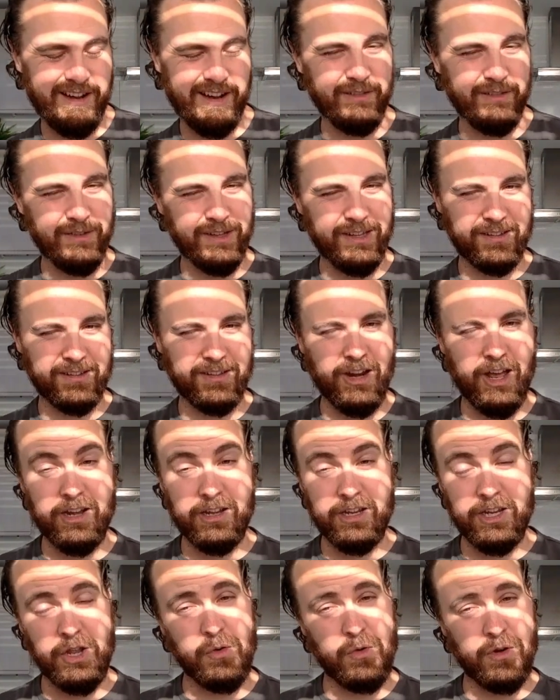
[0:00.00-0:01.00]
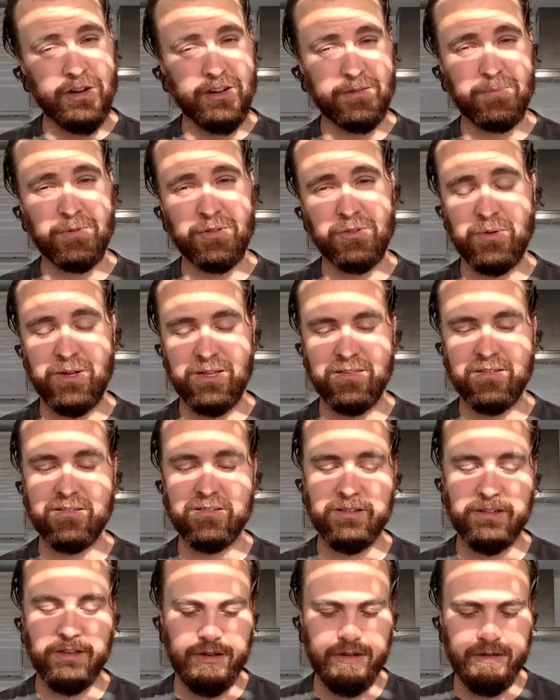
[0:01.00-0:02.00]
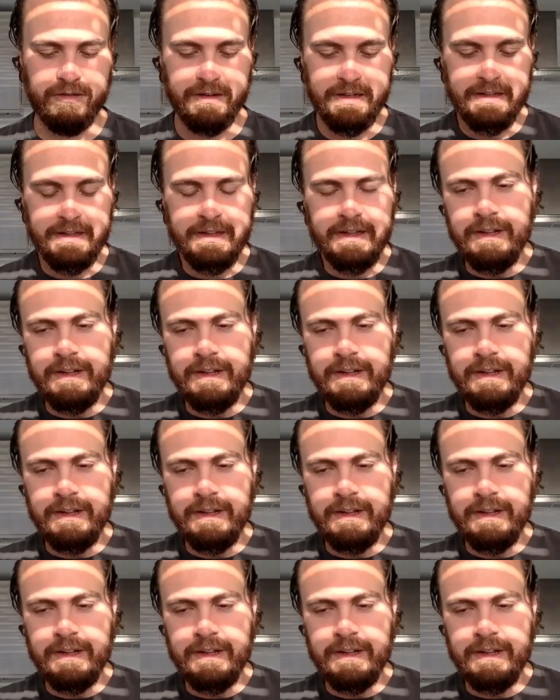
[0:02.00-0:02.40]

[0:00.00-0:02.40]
Kind of a slight nuance between the two.